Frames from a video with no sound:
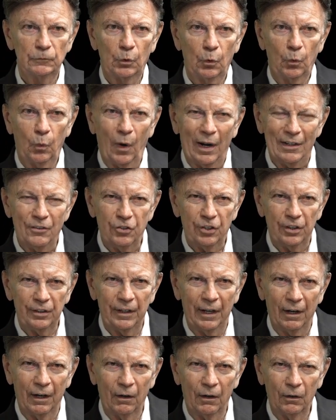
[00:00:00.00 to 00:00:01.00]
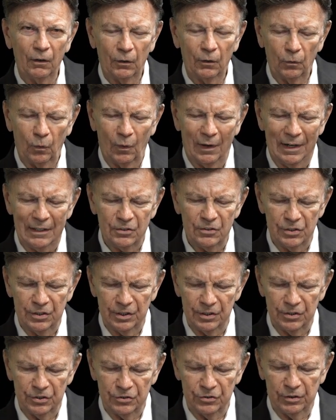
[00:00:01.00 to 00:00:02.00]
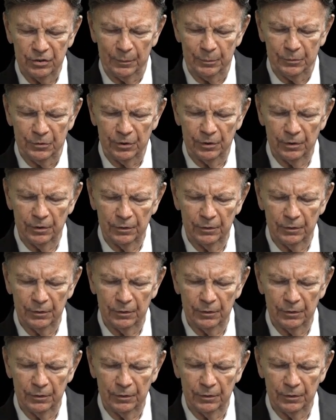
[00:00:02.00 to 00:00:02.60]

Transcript: Watch it now. Watch this scripture.